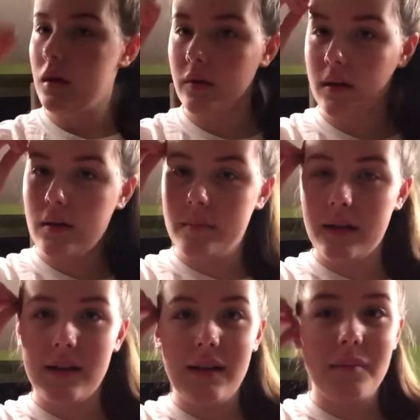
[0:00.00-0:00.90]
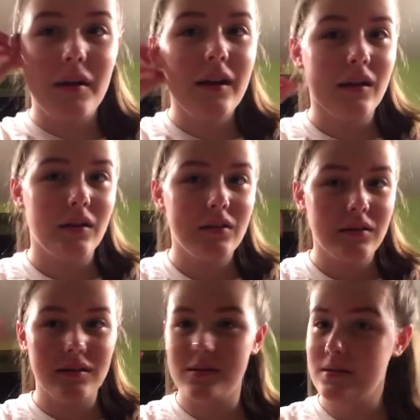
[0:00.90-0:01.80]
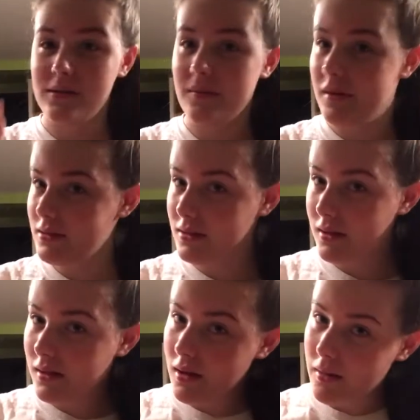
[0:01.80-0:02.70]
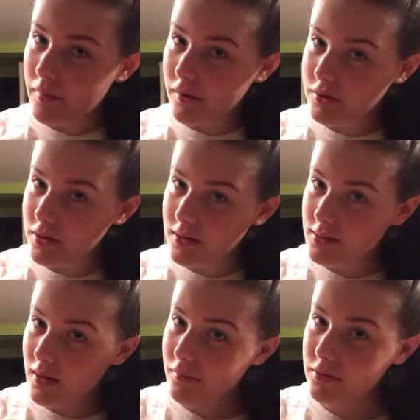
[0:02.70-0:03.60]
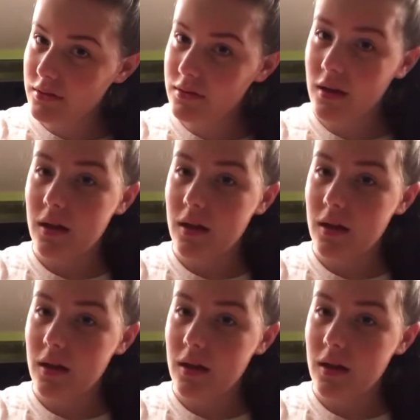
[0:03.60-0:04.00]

Okay, oh my god, yeah, my hair is a mess today. I apologize. I was